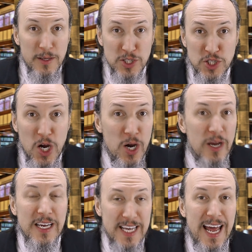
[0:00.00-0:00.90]

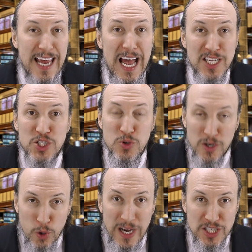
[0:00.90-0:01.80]
Sir, can I ask you
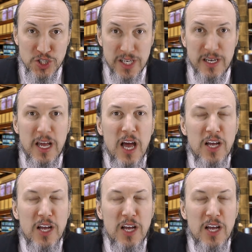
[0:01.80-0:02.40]
a question?